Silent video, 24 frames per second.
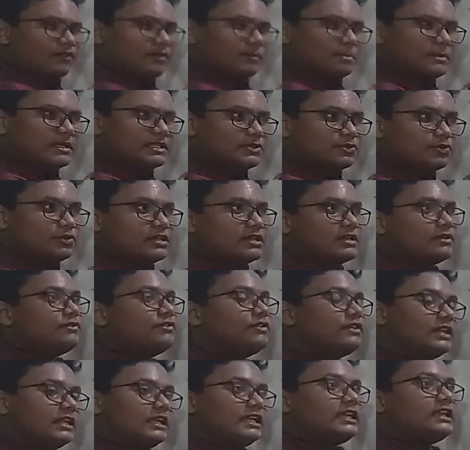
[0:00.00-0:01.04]
means
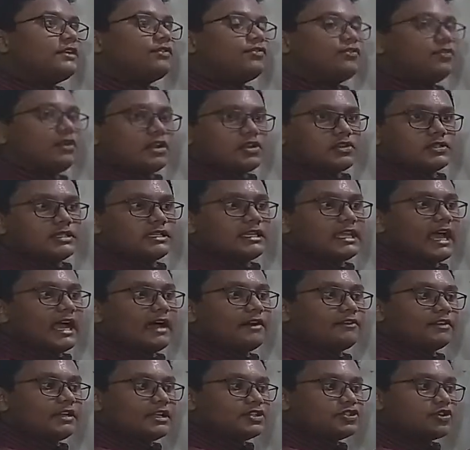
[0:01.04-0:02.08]
V drift velocity
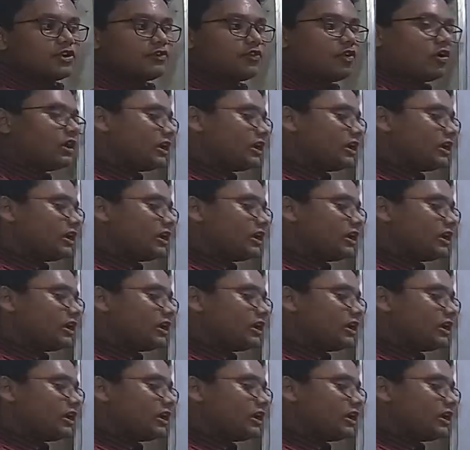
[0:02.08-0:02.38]
average of